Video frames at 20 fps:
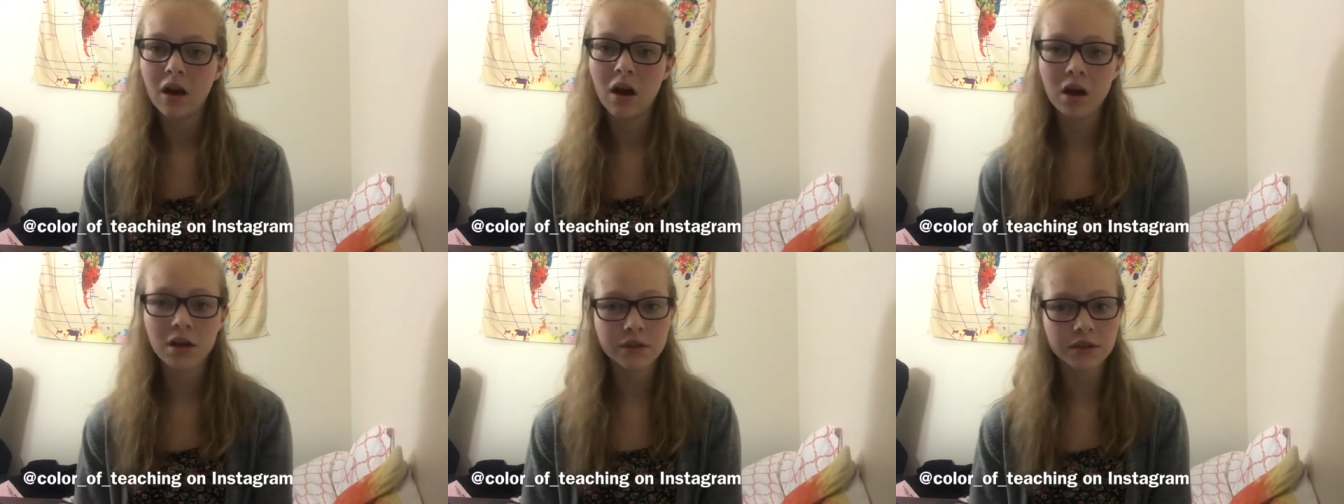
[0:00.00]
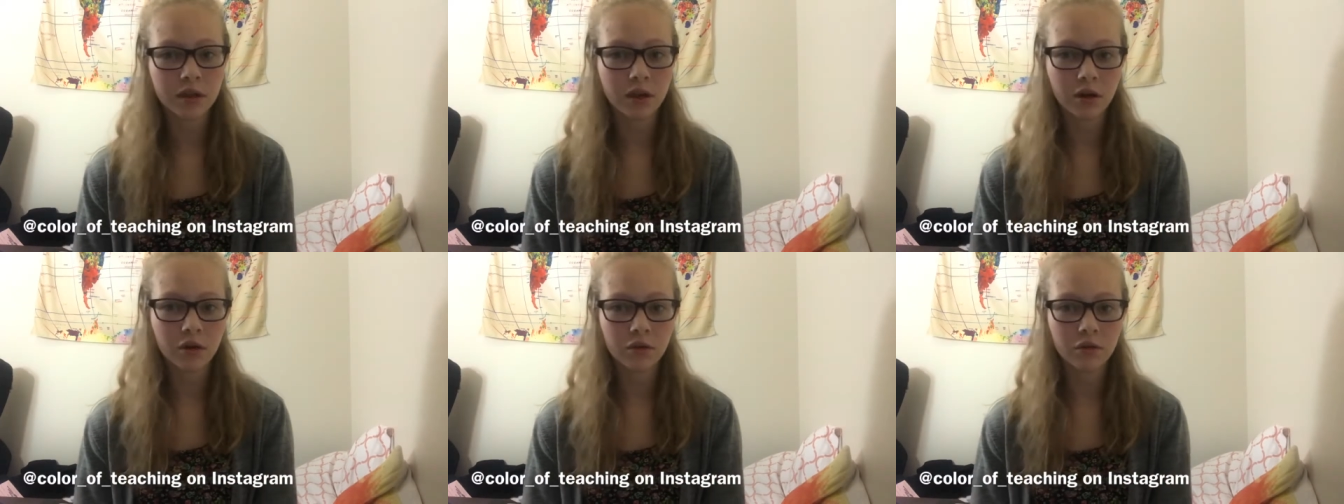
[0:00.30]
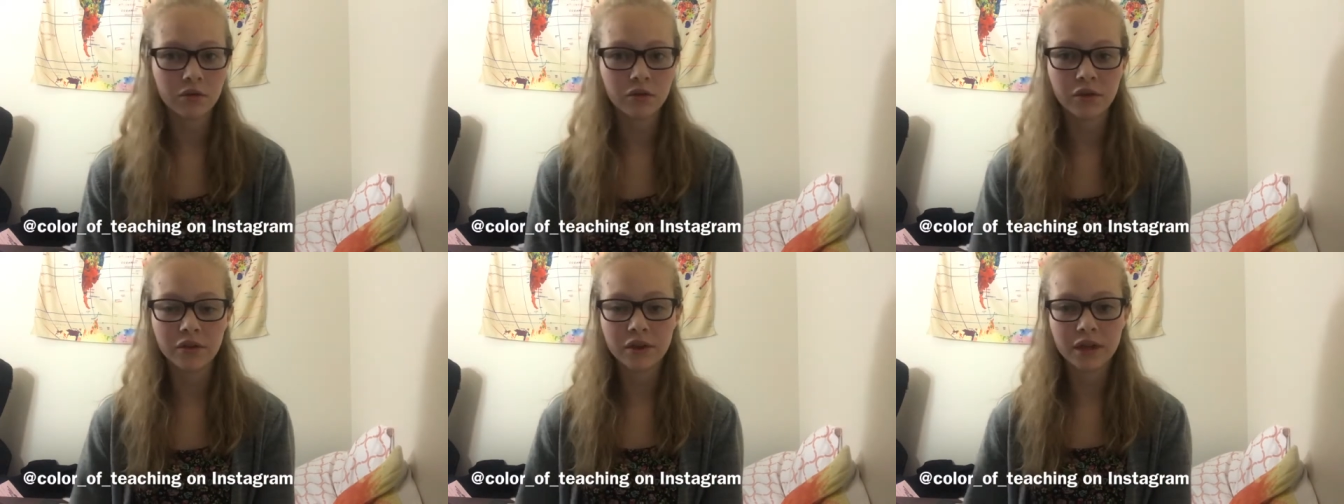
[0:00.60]
Also,
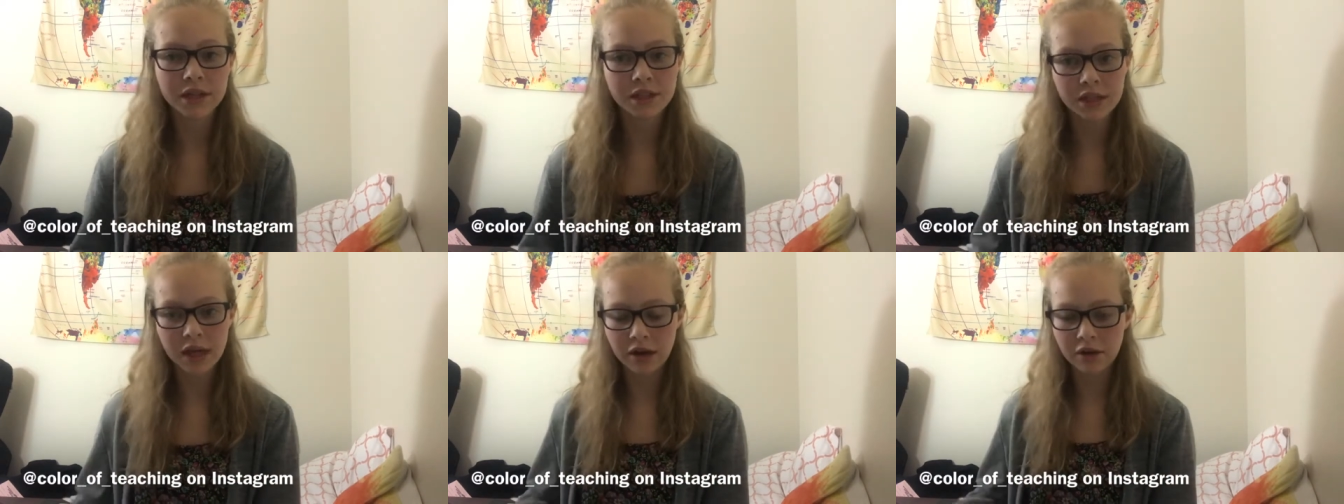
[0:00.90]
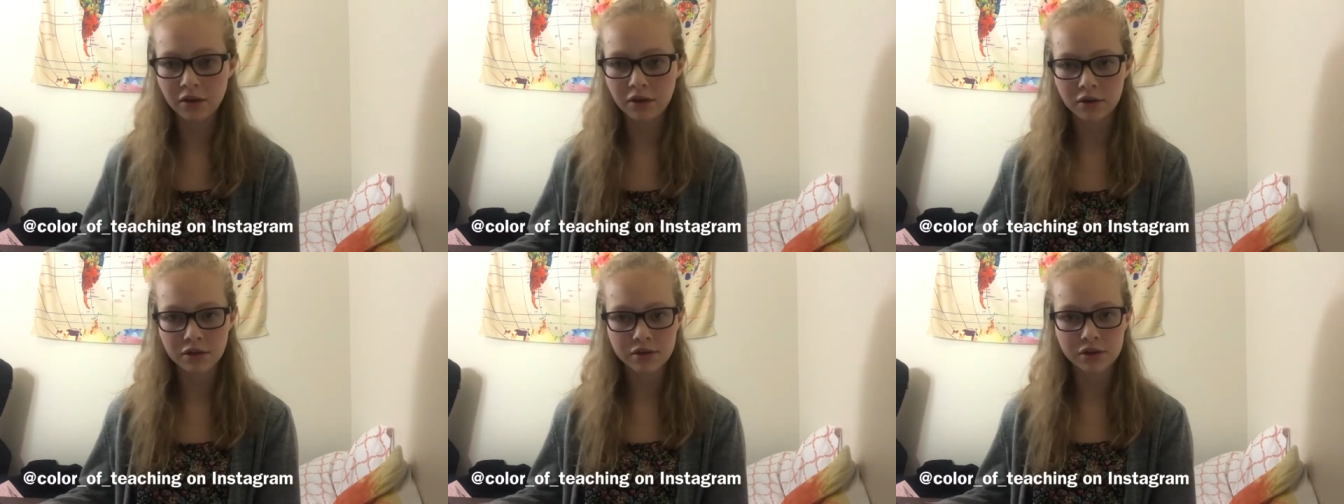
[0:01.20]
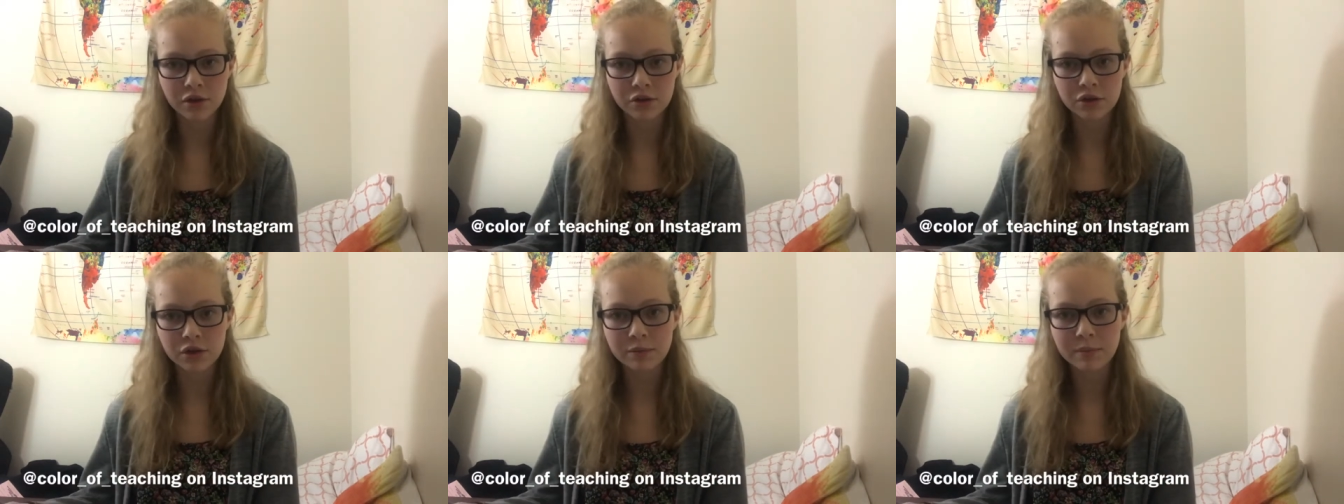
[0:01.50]
reach out on
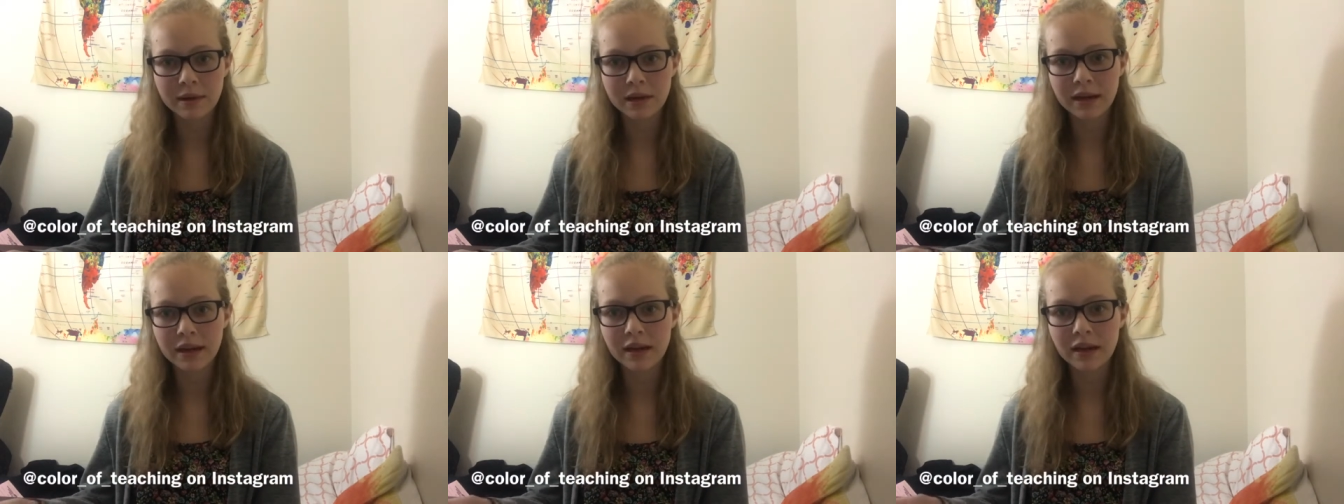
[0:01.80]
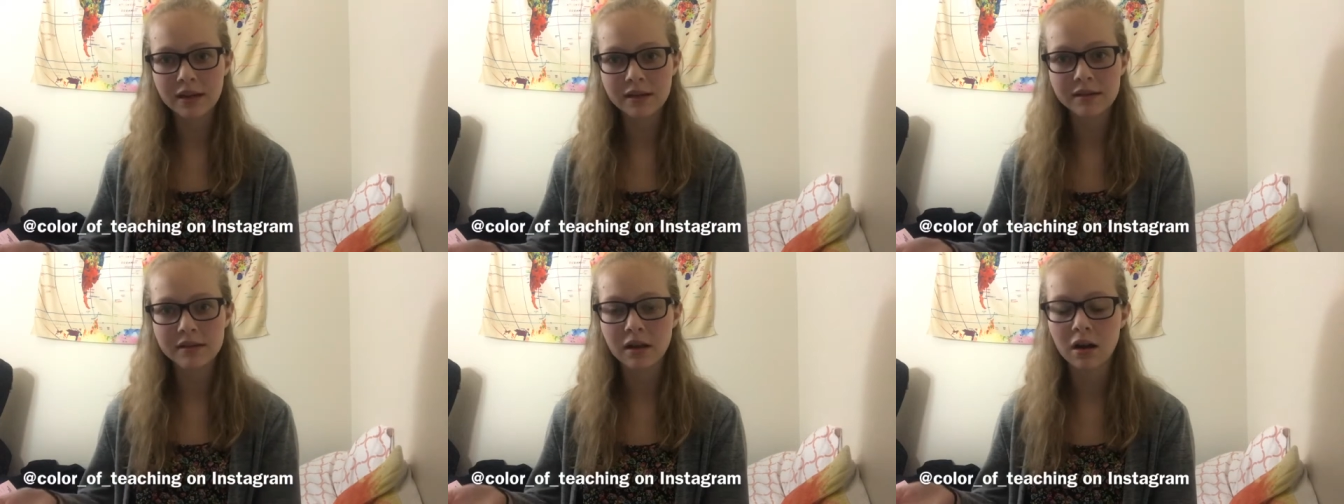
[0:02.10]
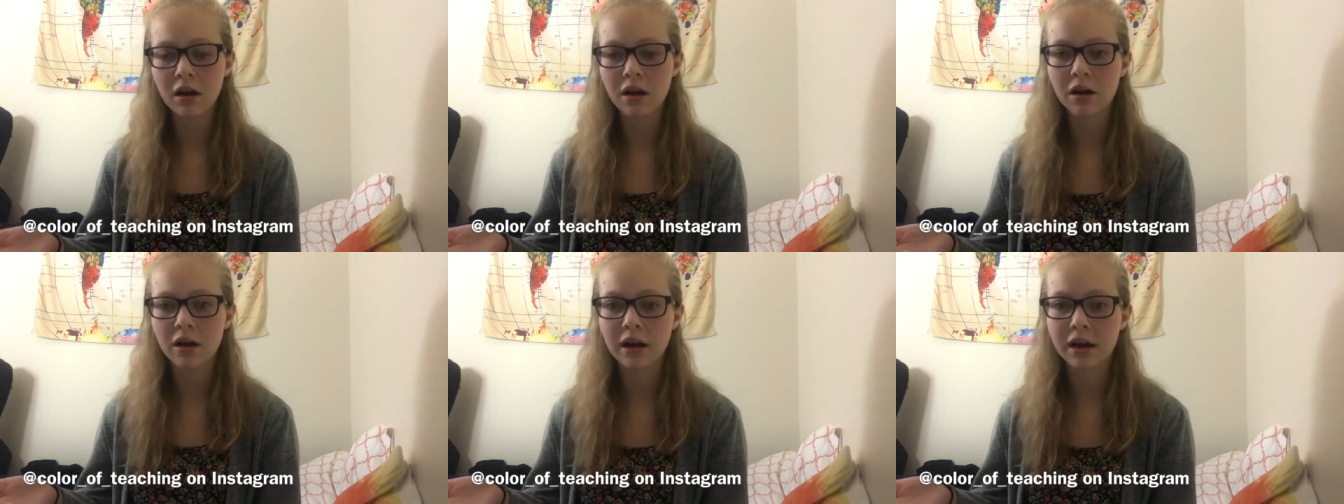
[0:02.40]
social medias.
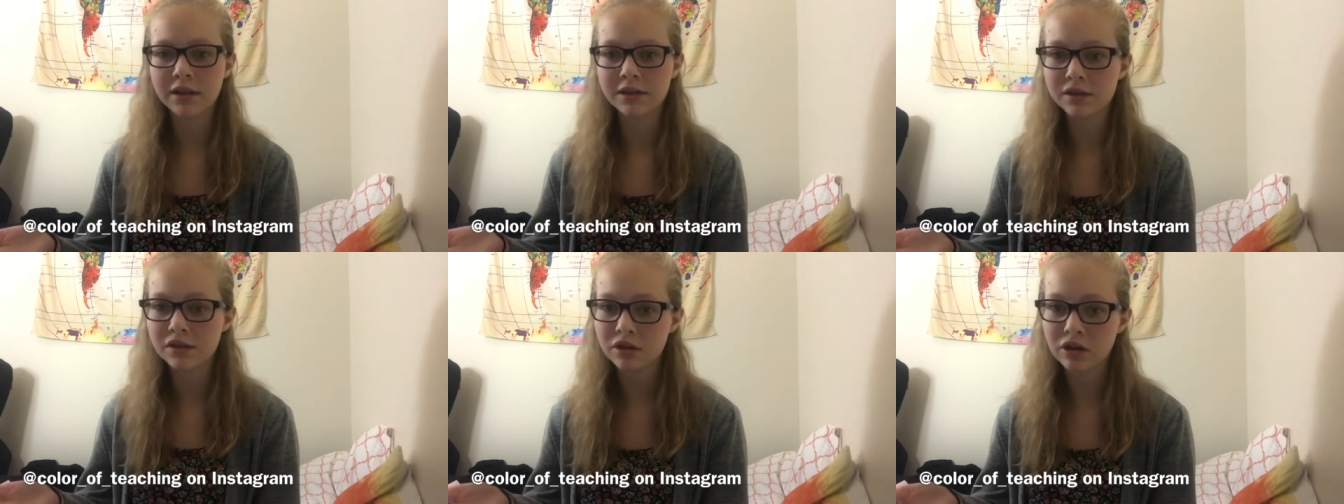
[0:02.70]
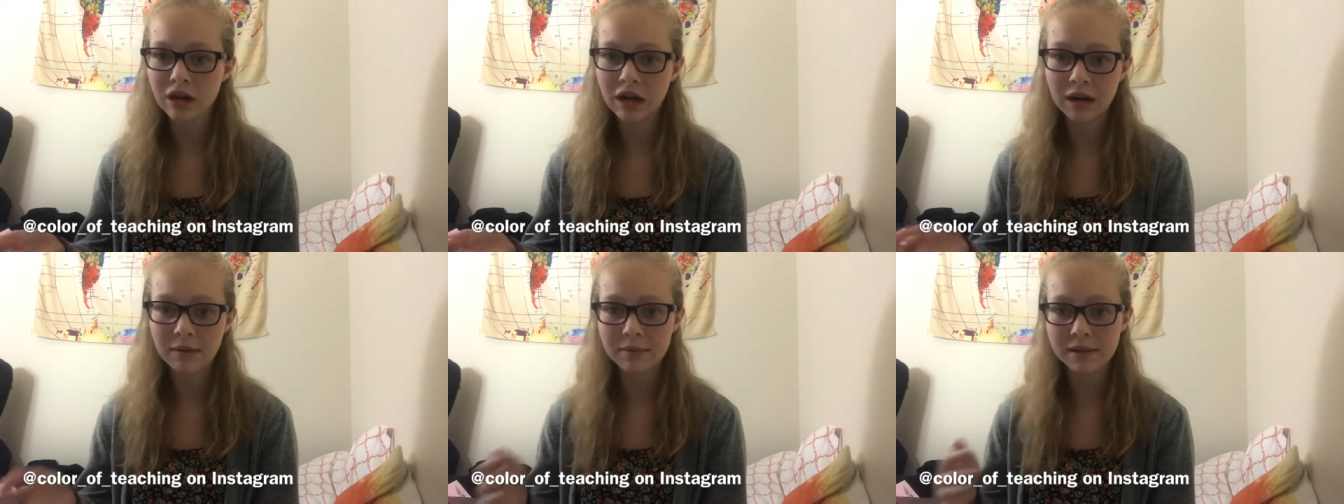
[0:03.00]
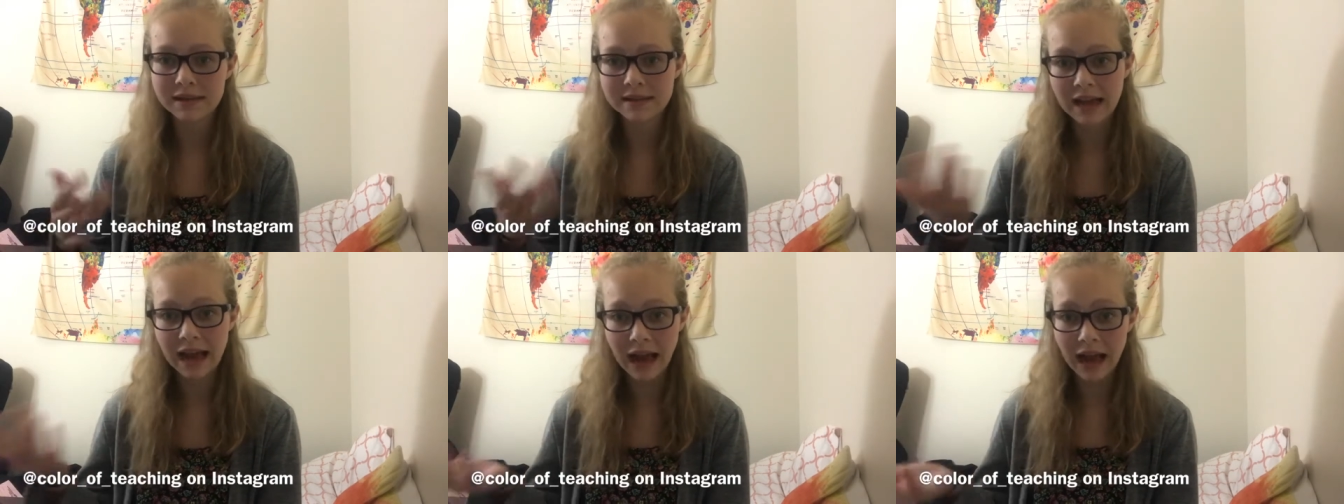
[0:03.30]
Our Instagram
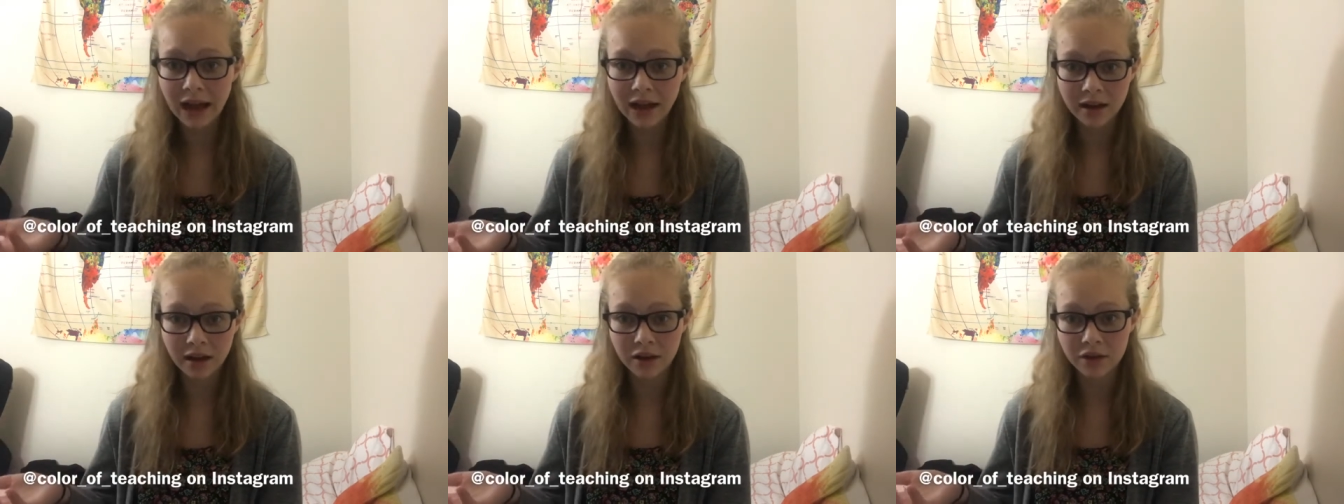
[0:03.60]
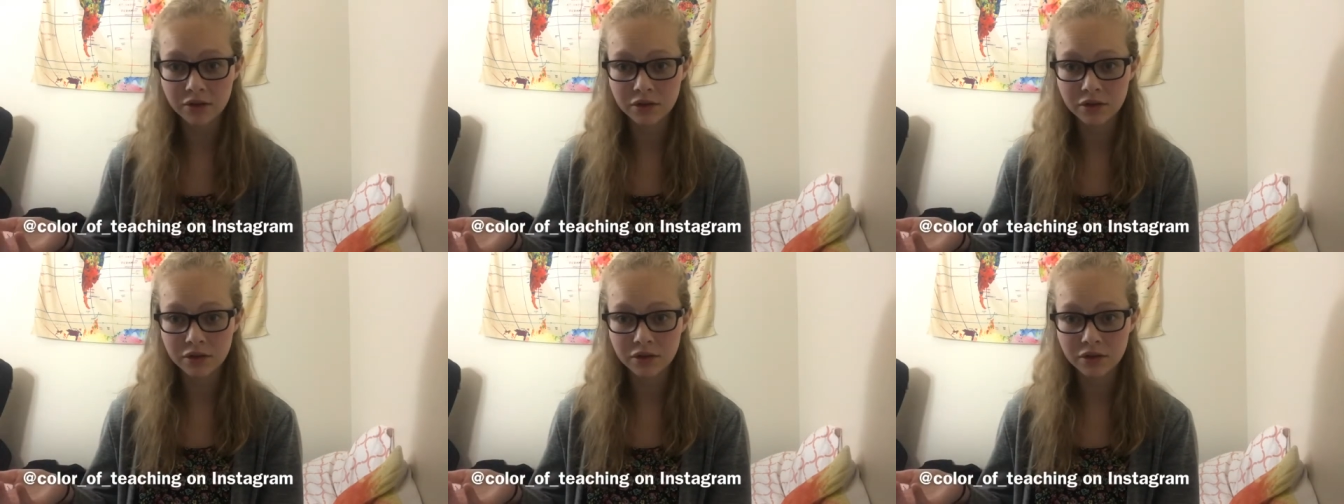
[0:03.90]
is at